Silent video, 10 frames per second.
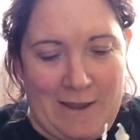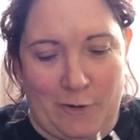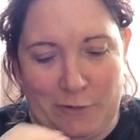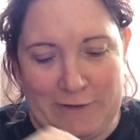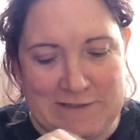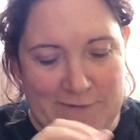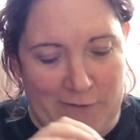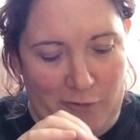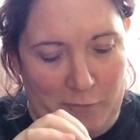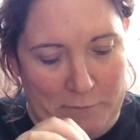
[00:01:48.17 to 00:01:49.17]
Hold on, I'll see if
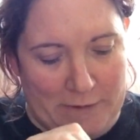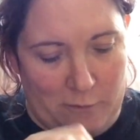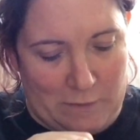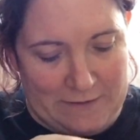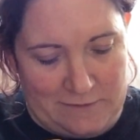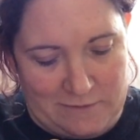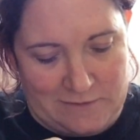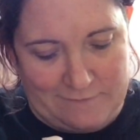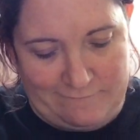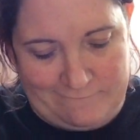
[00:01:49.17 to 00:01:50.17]
I've got bigger ones.